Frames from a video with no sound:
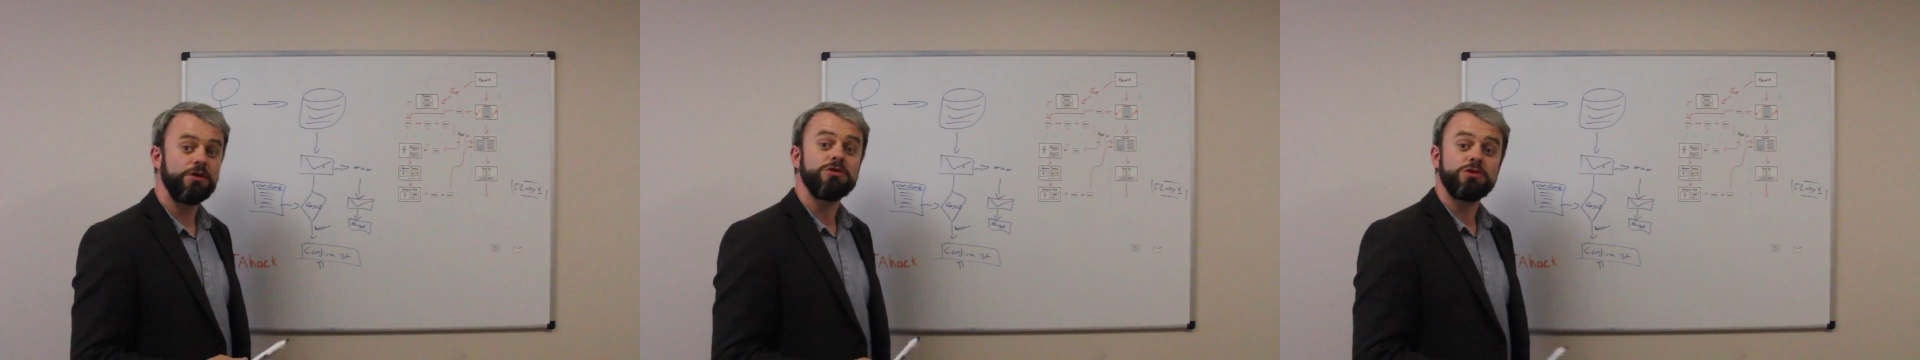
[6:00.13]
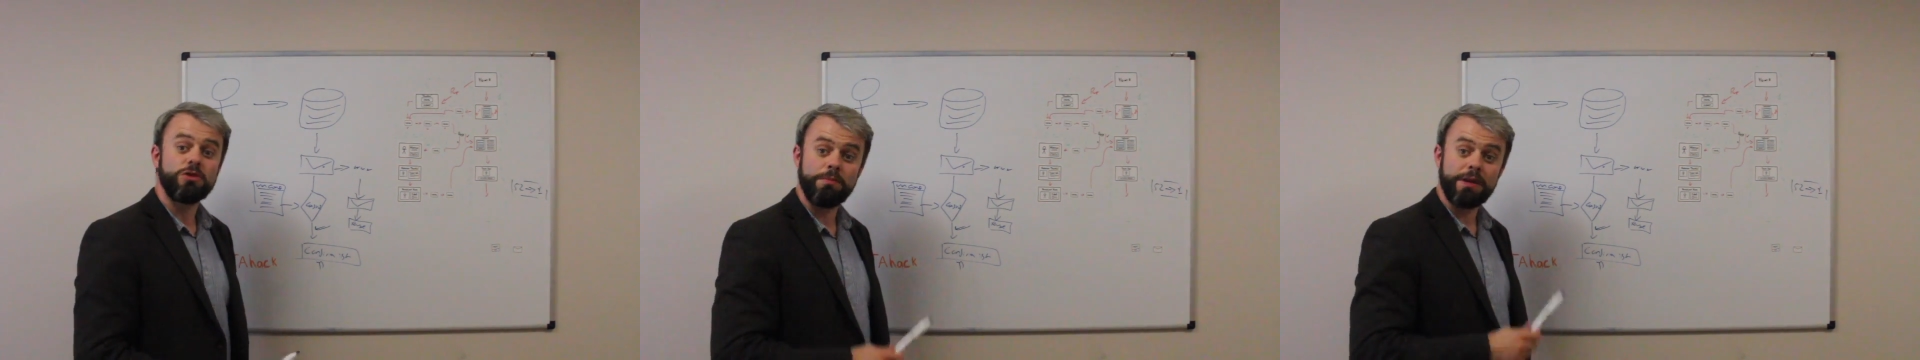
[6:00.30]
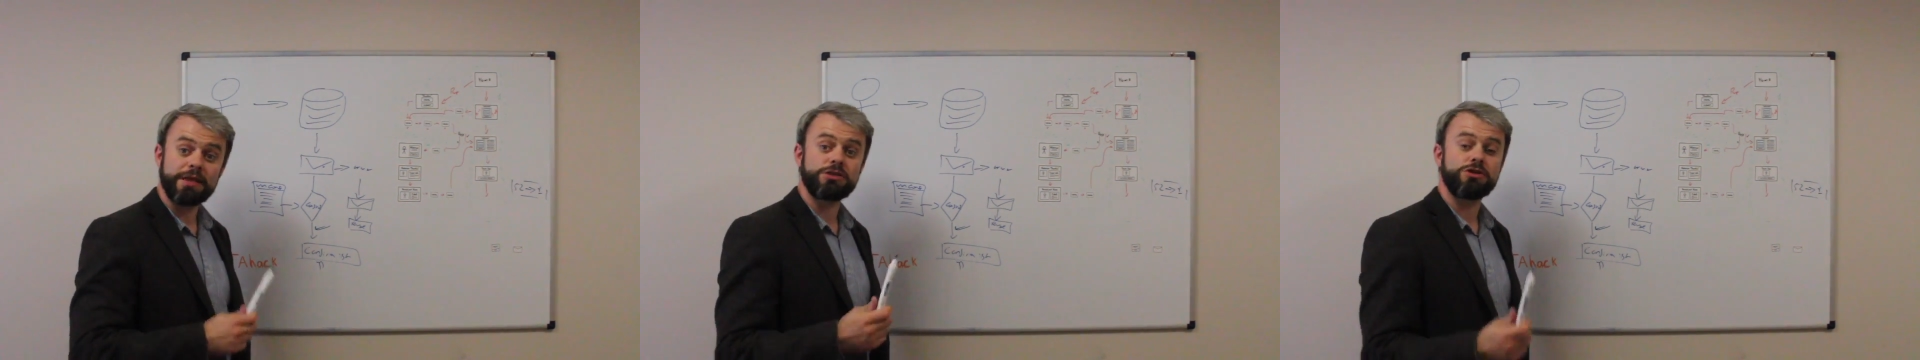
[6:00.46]

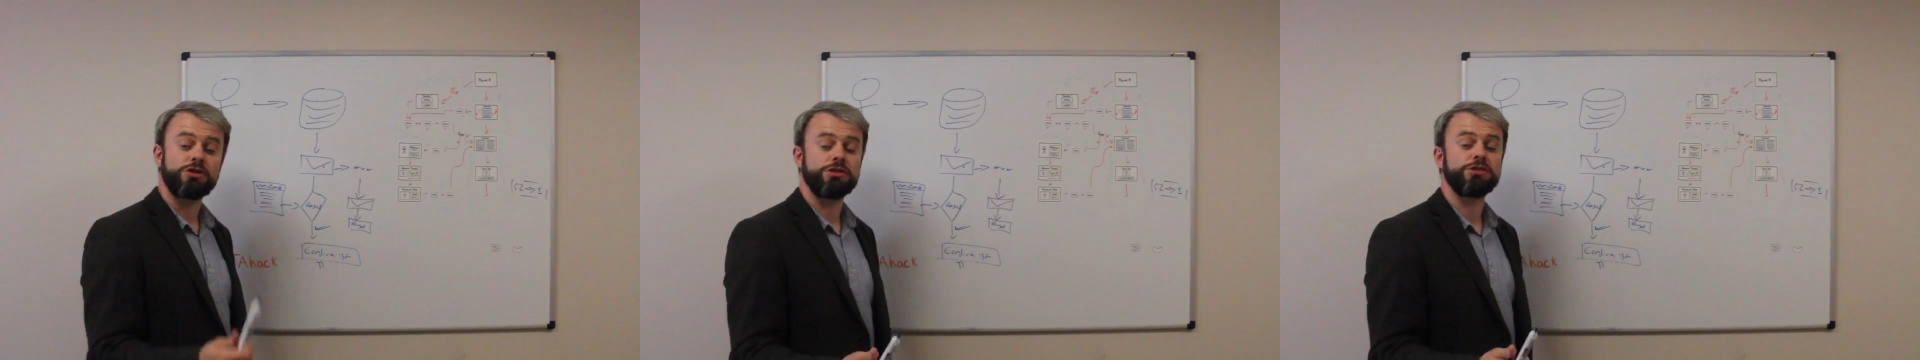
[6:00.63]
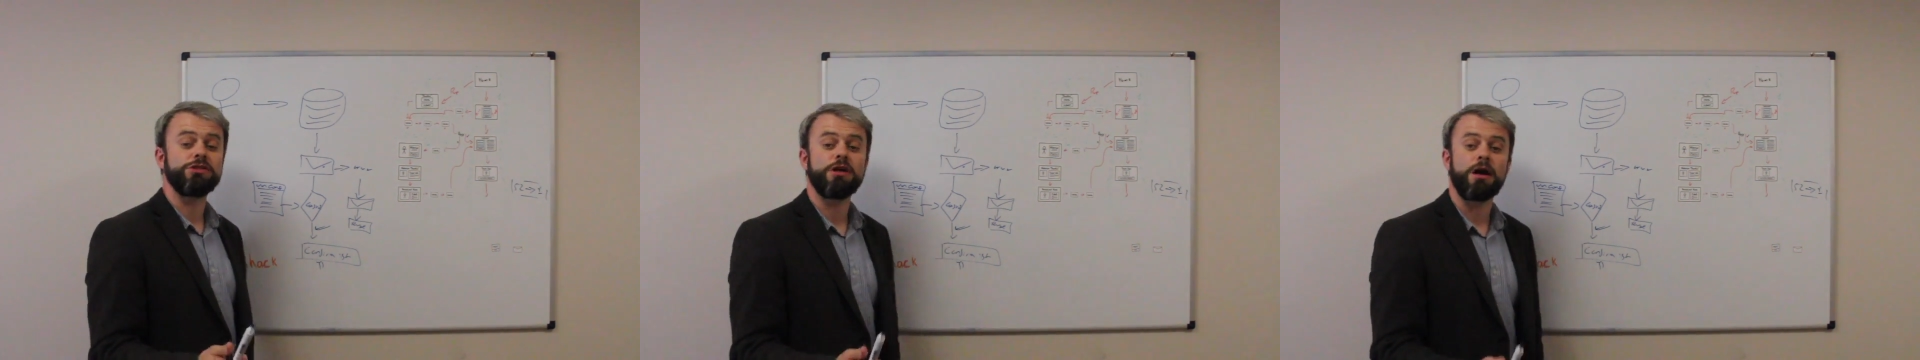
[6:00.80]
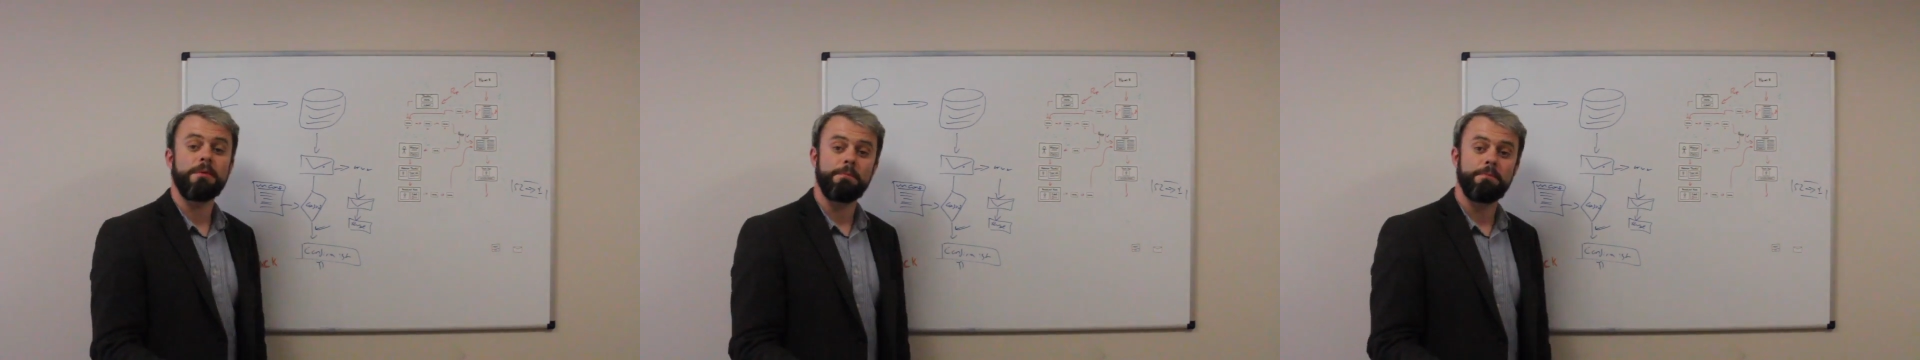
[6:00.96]
So make sure to
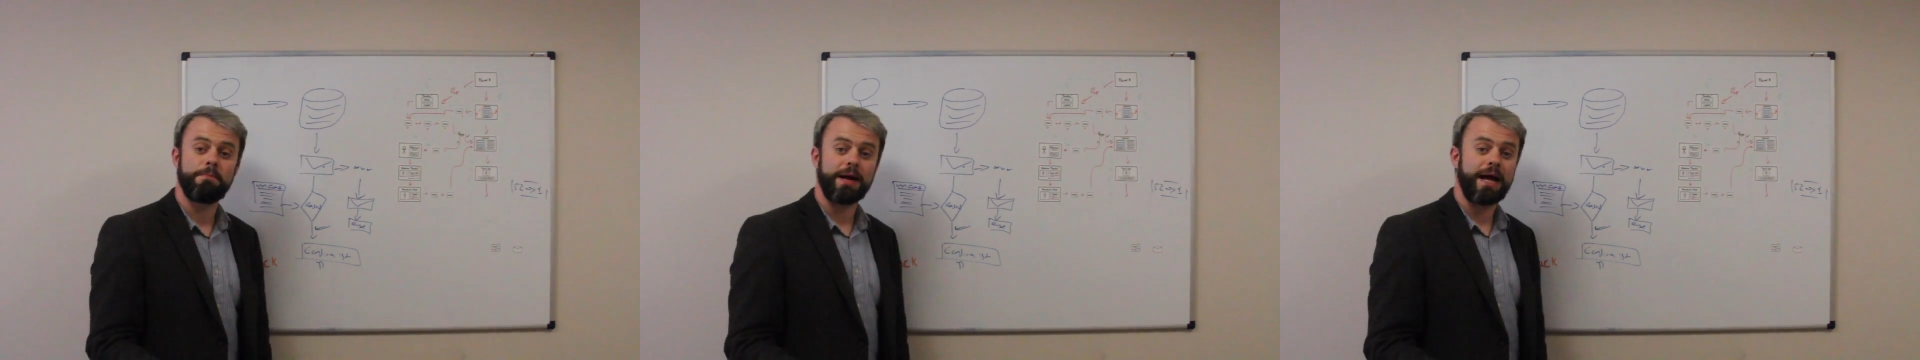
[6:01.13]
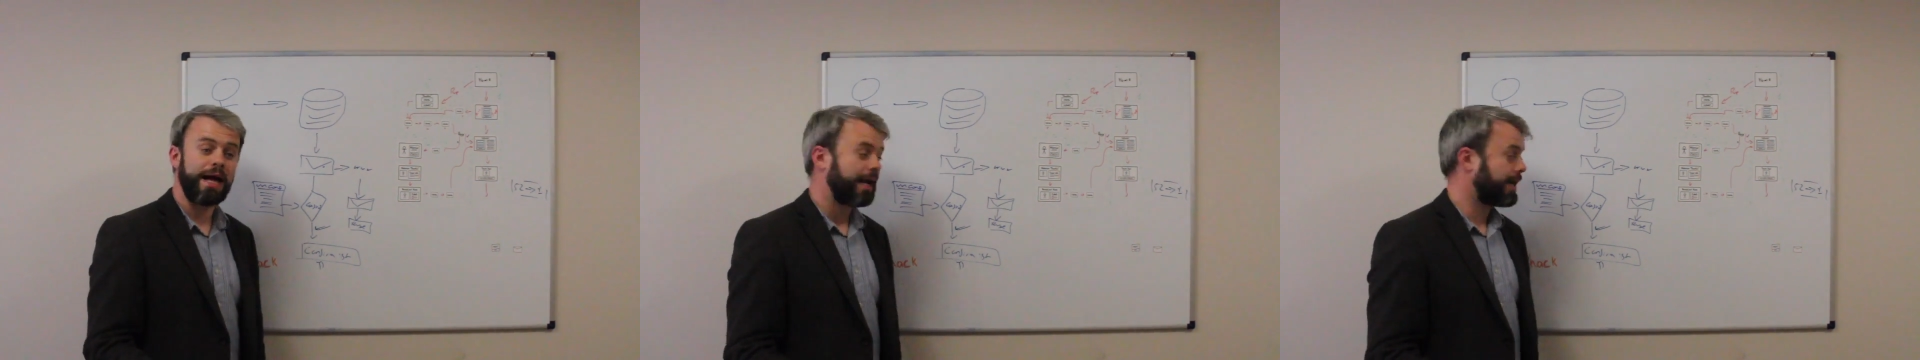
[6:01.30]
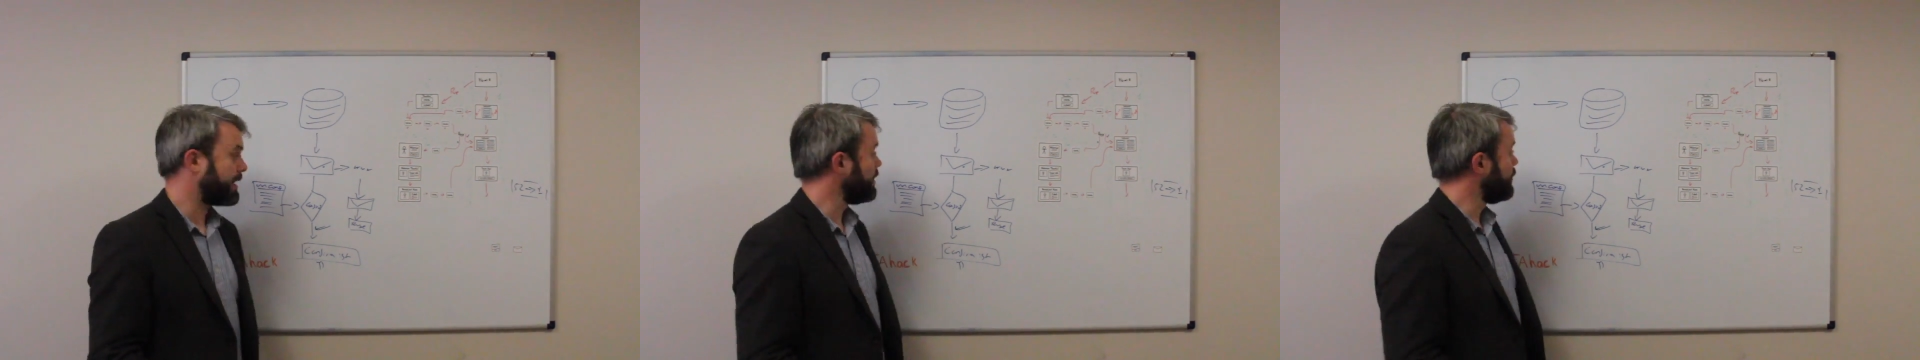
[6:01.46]
stop
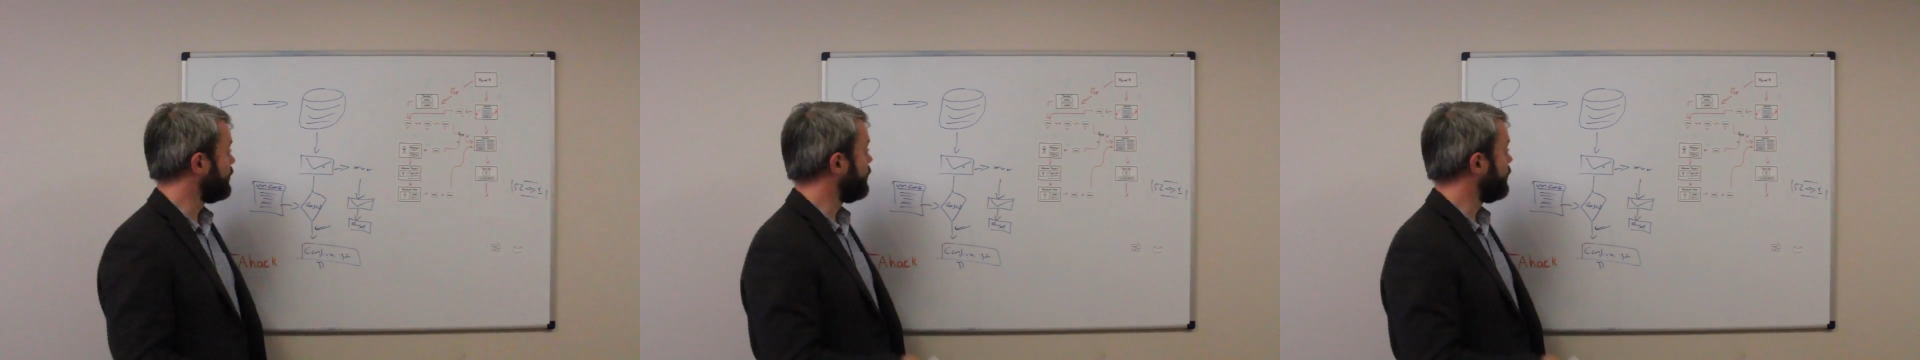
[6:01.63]
back,